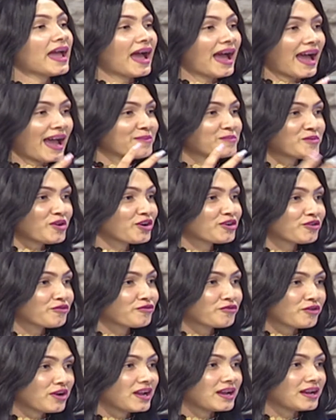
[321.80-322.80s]
I'm not
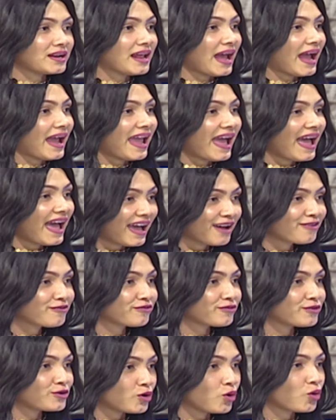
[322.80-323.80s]
afraid. I
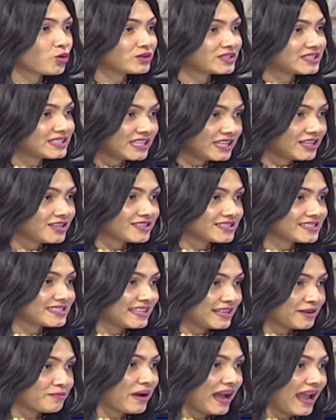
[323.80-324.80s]
have no tears
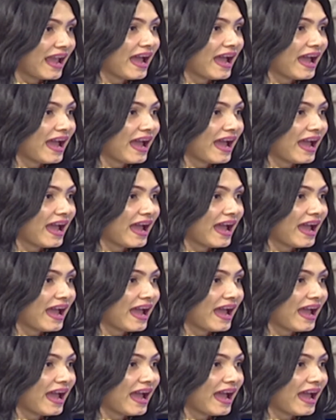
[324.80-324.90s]
in my